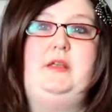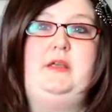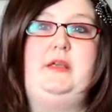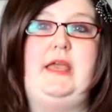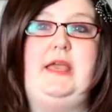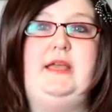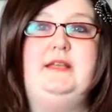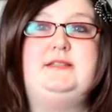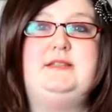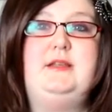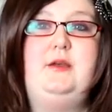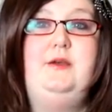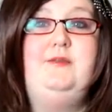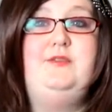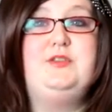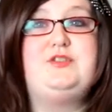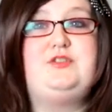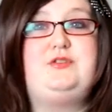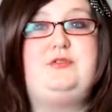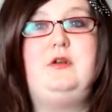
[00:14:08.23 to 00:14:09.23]
Okay, so if
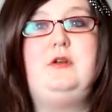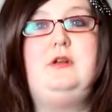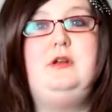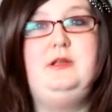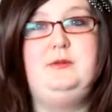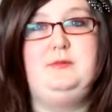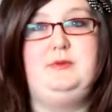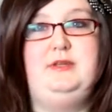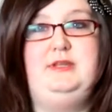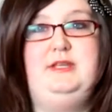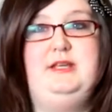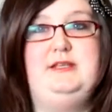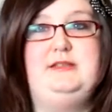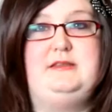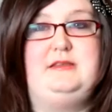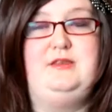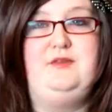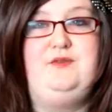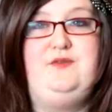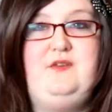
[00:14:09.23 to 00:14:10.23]
you're struggling with
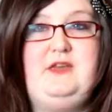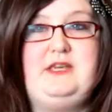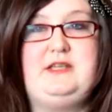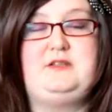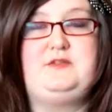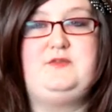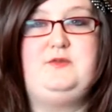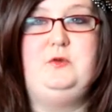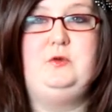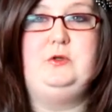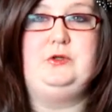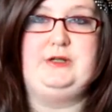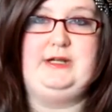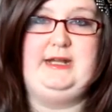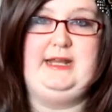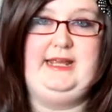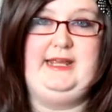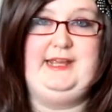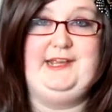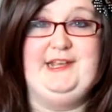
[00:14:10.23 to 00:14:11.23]
this, the fix for
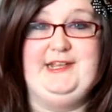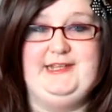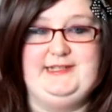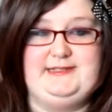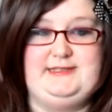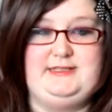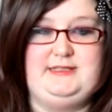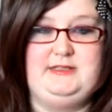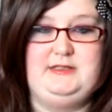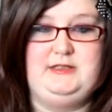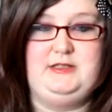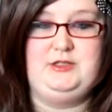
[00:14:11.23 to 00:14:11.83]
it is